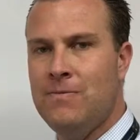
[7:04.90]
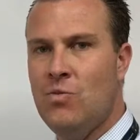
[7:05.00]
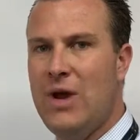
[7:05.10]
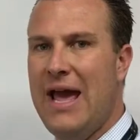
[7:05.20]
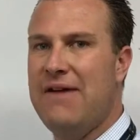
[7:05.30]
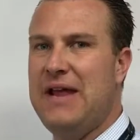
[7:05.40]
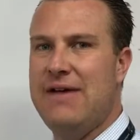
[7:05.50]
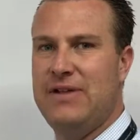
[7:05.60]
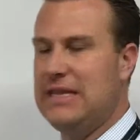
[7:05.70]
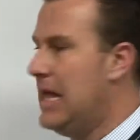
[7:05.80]
we have to
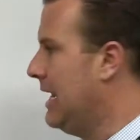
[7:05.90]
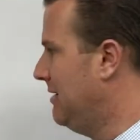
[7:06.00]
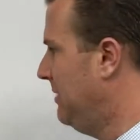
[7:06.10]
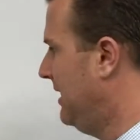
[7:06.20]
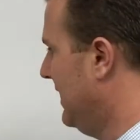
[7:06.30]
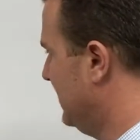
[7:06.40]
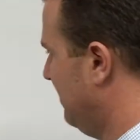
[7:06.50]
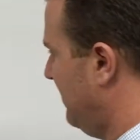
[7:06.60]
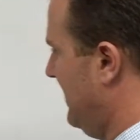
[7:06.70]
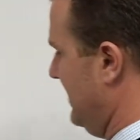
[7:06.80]
have a line because
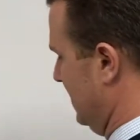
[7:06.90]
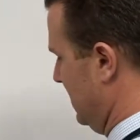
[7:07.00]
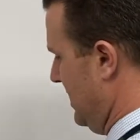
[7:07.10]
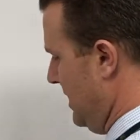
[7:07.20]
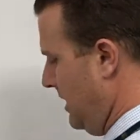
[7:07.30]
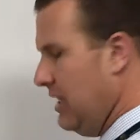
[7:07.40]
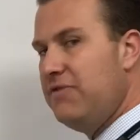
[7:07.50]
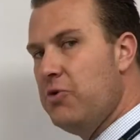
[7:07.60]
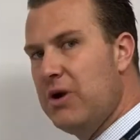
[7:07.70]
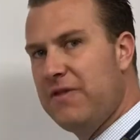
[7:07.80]
if
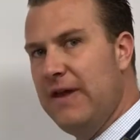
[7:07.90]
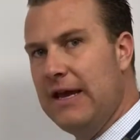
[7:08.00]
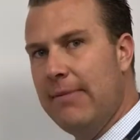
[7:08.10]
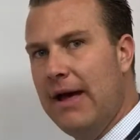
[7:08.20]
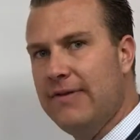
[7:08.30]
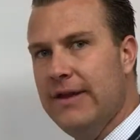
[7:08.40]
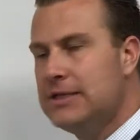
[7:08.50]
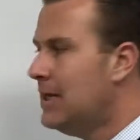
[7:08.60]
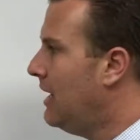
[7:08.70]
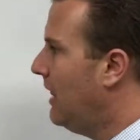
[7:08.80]
you were to think about
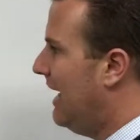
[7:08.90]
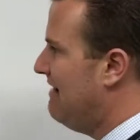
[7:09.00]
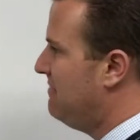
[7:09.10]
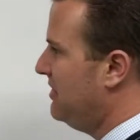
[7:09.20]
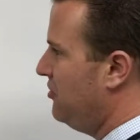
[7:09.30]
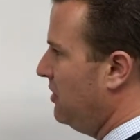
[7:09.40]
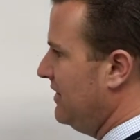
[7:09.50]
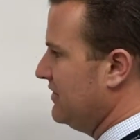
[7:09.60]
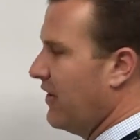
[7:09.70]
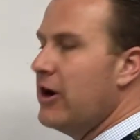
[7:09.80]
this, I've been doing
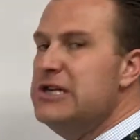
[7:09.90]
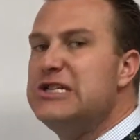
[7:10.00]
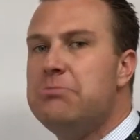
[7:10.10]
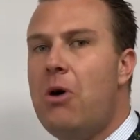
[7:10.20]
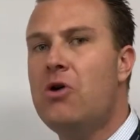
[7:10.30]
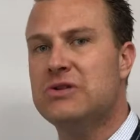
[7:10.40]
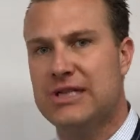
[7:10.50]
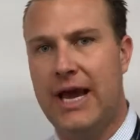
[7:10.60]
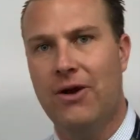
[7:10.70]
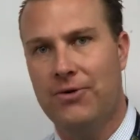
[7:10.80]
these very small
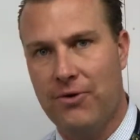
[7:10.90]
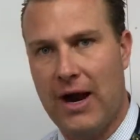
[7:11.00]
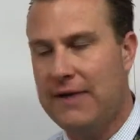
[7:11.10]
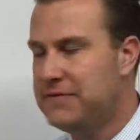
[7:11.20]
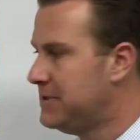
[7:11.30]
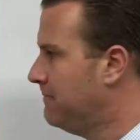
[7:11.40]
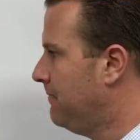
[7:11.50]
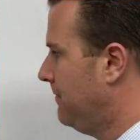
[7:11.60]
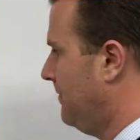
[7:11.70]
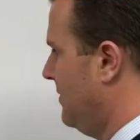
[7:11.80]
scale graphs.
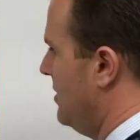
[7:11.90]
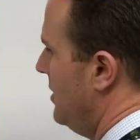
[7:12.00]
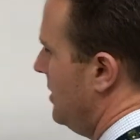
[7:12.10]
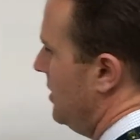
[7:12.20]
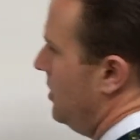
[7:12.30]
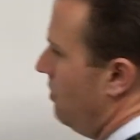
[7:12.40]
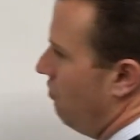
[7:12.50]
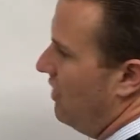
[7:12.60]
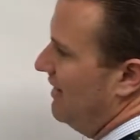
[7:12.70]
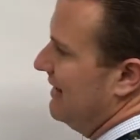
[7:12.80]

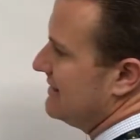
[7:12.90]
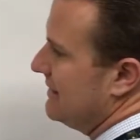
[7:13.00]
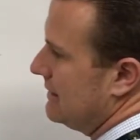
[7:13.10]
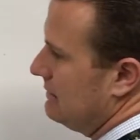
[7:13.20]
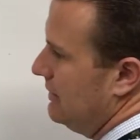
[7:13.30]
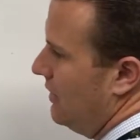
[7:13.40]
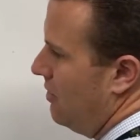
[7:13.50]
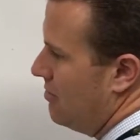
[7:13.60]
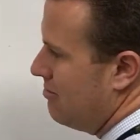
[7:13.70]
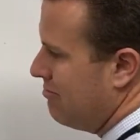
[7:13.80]
Realistically
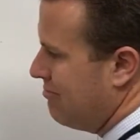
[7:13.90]
though,